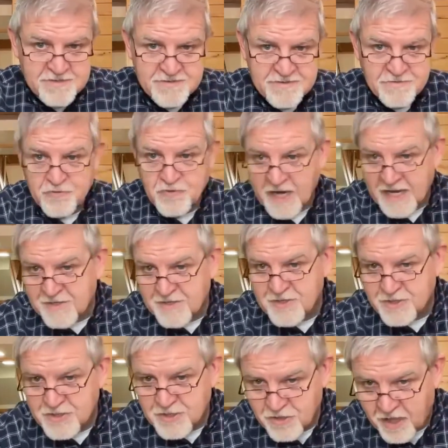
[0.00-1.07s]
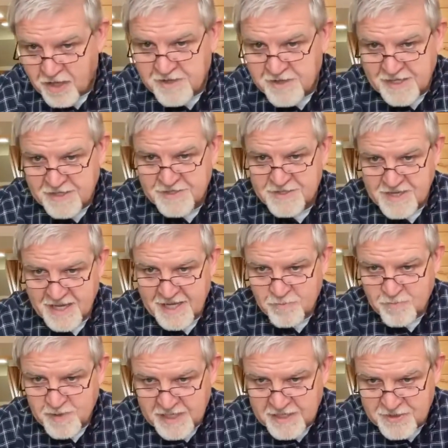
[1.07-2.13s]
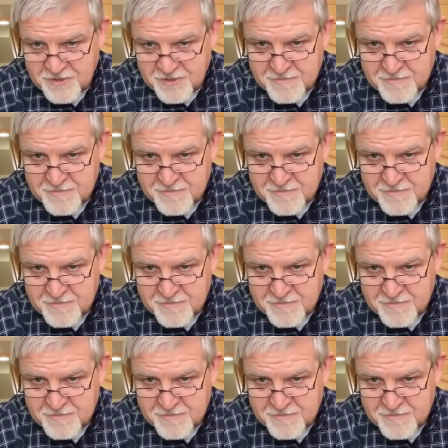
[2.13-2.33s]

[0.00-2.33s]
righteous Lot in Second Peter.